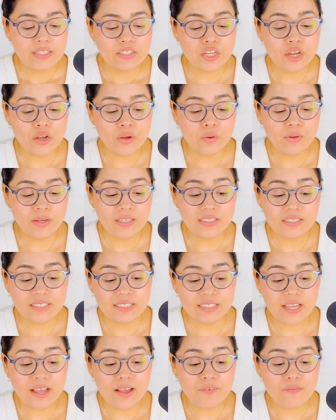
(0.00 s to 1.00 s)
Tokens
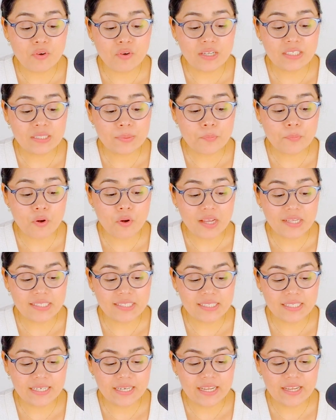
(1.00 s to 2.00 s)
of
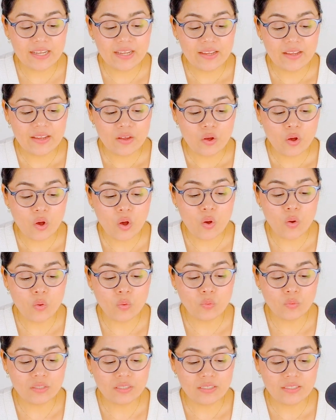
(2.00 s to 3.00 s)
reciprocity,
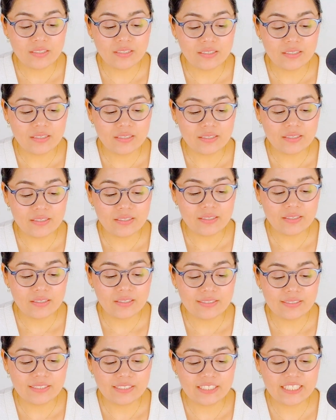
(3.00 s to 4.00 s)
hold
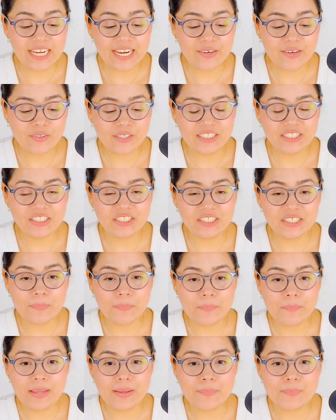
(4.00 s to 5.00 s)
cherished
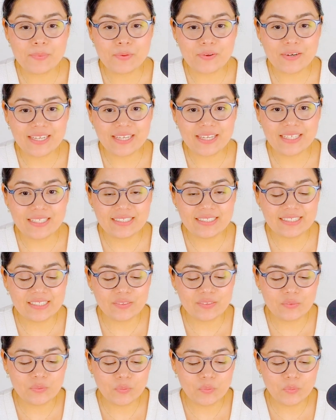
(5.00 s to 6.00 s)
memories.
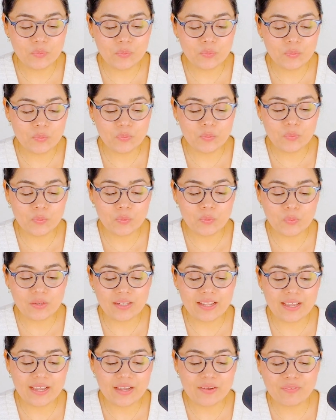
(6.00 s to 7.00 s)
Ooh,
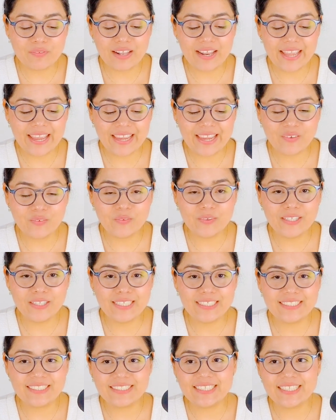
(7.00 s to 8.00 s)
love
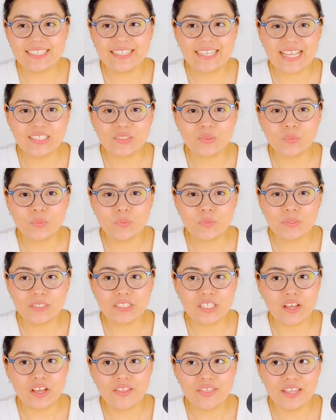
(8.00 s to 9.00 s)
language. That's what we
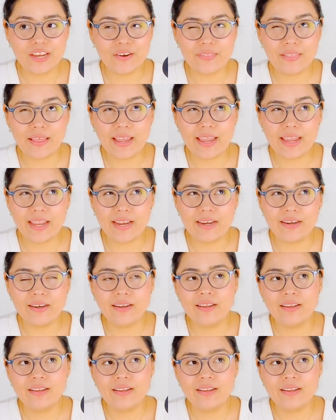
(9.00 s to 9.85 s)
saw there. That,